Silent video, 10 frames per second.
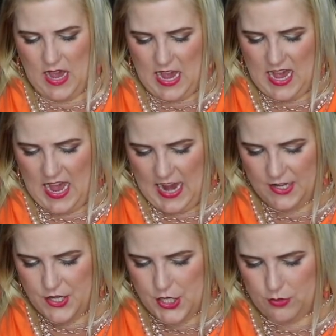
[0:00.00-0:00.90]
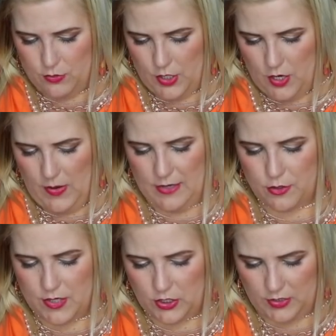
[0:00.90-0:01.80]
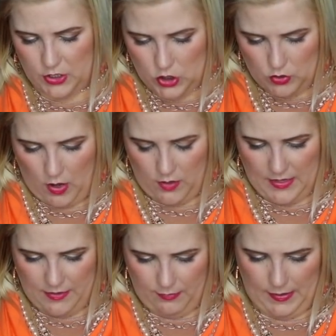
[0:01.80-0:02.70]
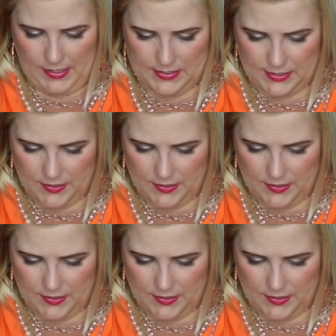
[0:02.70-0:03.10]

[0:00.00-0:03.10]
I don't know how traditionally strong that thread is.